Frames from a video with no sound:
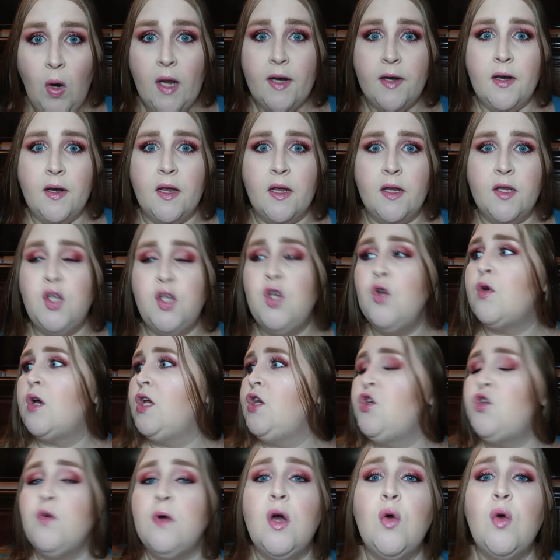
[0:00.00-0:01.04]
You can
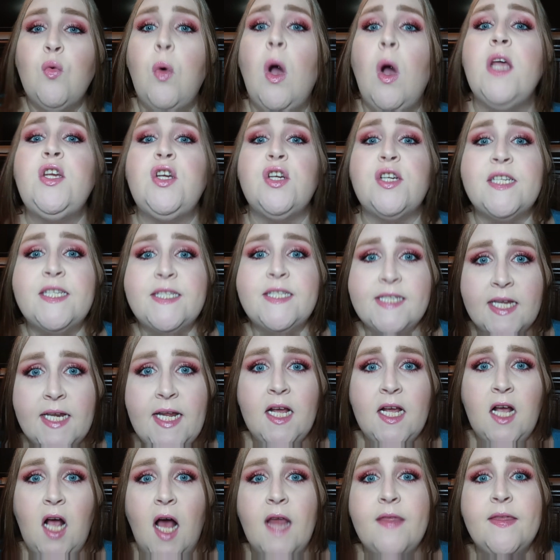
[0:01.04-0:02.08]
do it while you're sitting
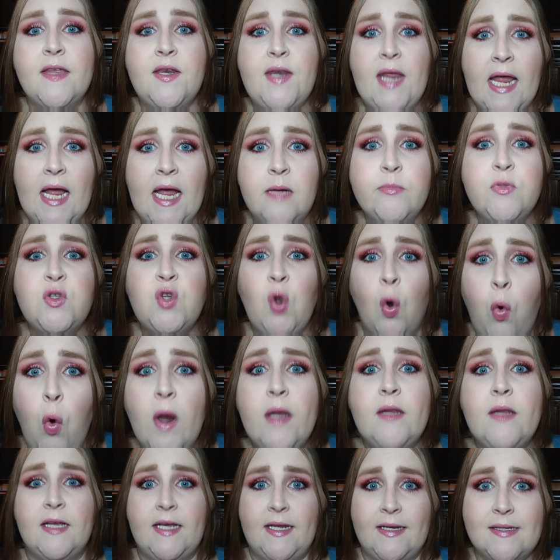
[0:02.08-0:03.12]
on the damn
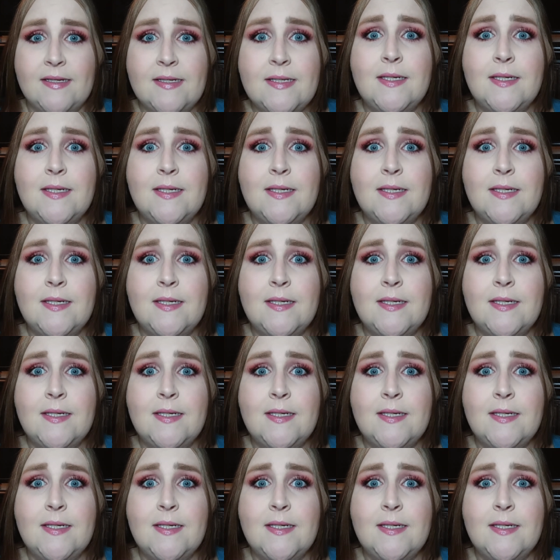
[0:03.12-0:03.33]
toilet.